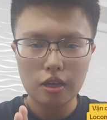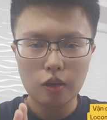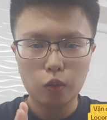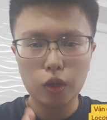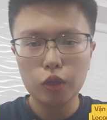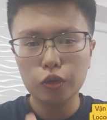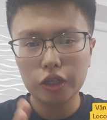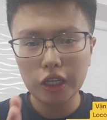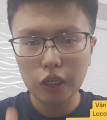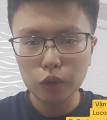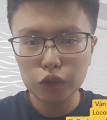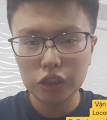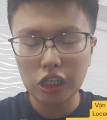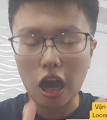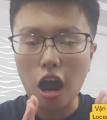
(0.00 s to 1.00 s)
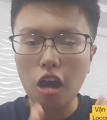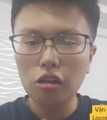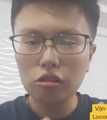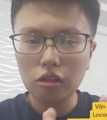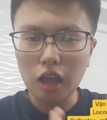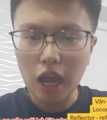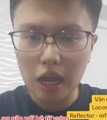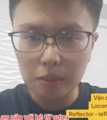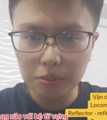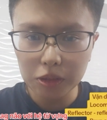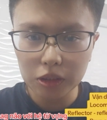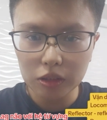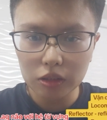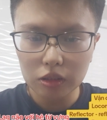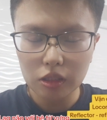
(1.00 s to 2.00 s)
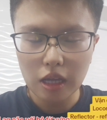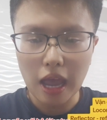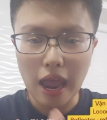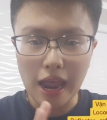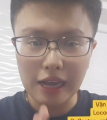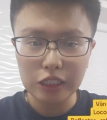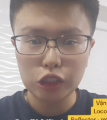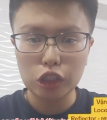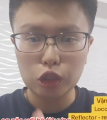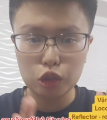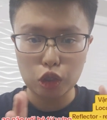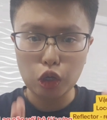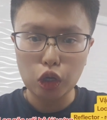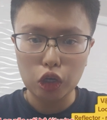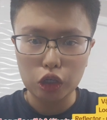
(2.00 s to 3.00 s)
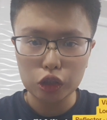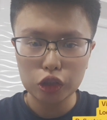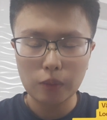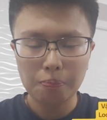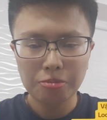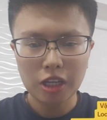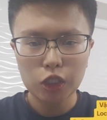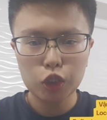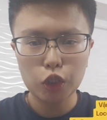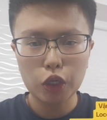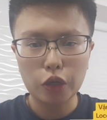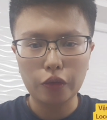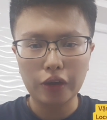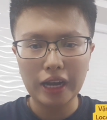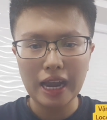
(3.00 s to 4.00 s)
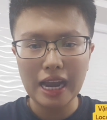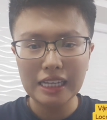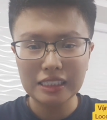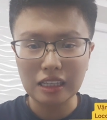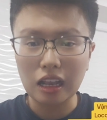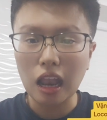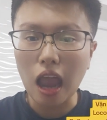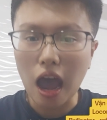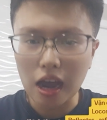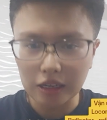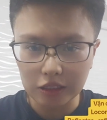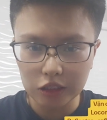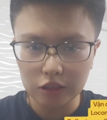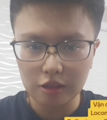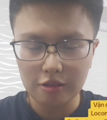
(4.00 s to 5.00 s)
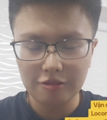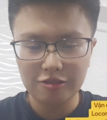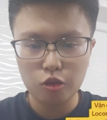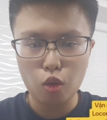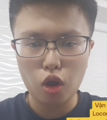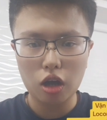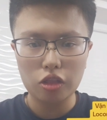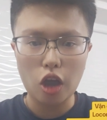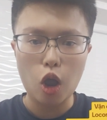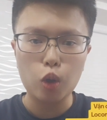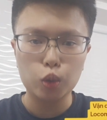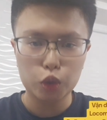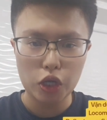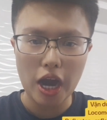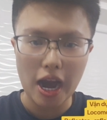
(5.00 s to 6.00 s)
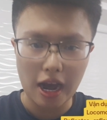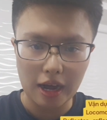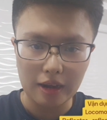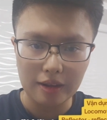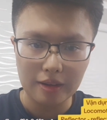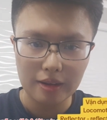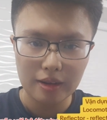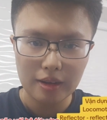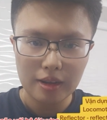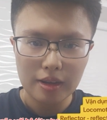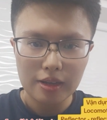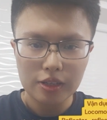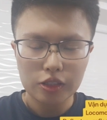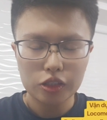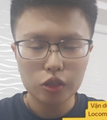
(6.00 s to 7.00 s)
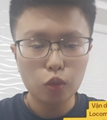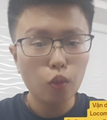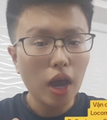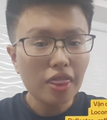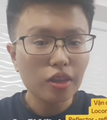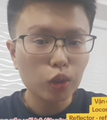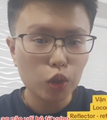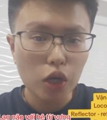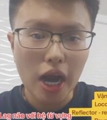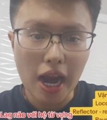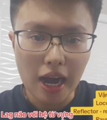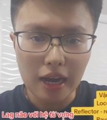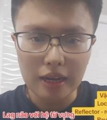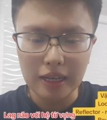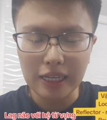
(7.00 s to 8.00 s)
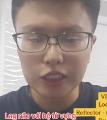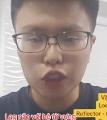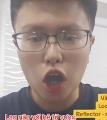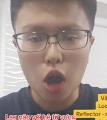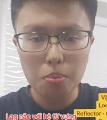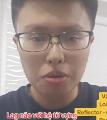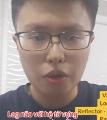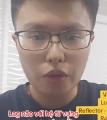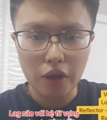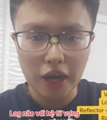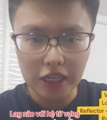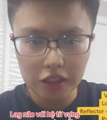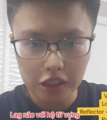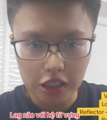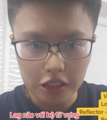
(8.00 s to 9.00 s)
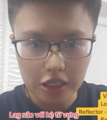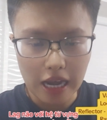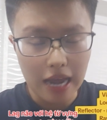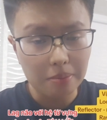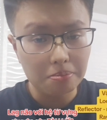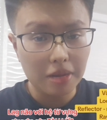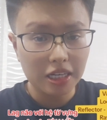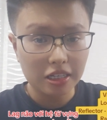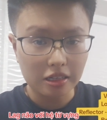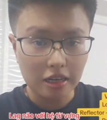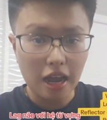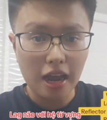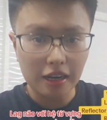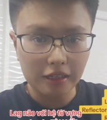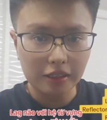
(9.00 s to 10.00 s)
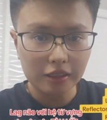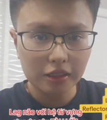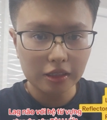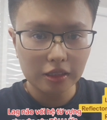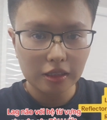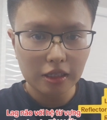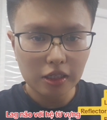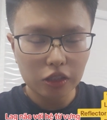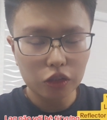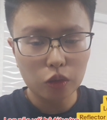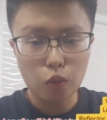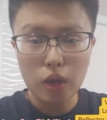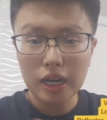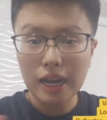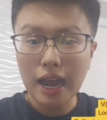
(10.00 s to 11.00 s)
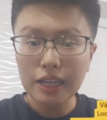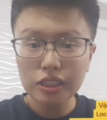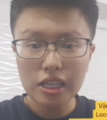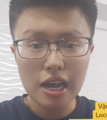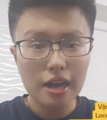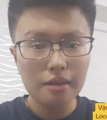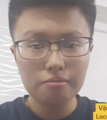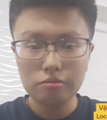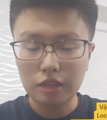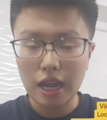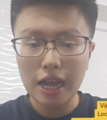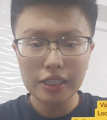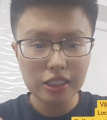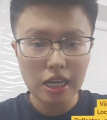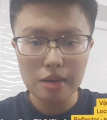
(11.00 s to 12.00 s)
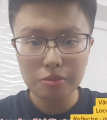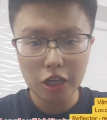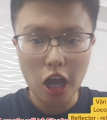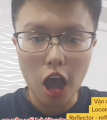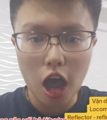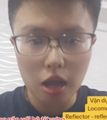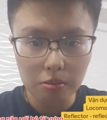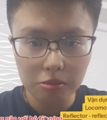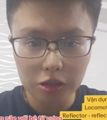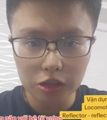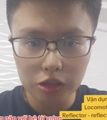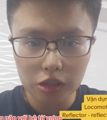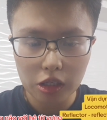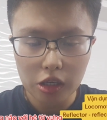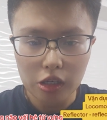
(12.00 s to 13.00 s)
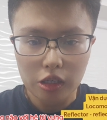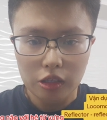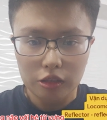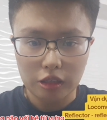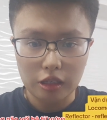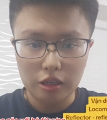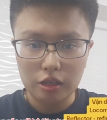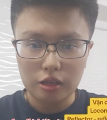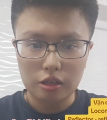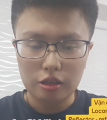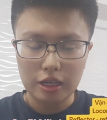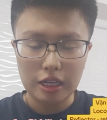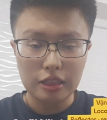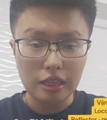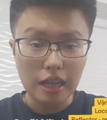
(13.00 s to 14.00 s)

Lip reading: use the all lamps as the tools to create lights for the whole train. So when the train is operated at midnight, so when nighttime comes, the